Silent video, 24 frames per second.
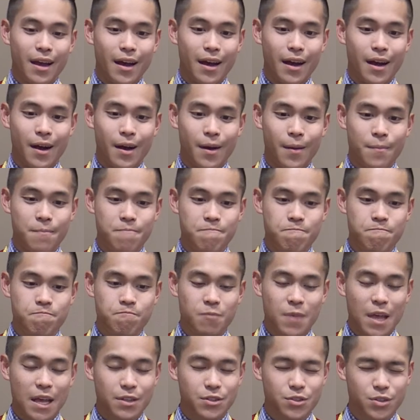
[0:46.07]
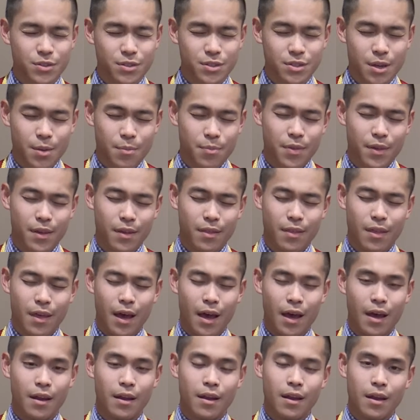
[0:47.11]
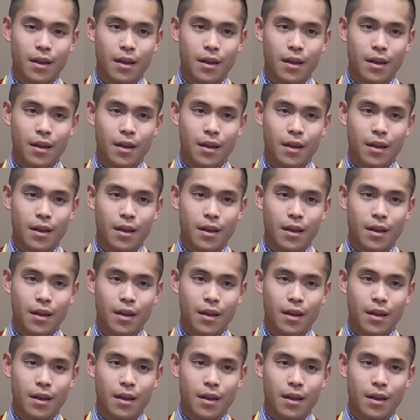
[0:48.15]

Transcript: Um, that's just something that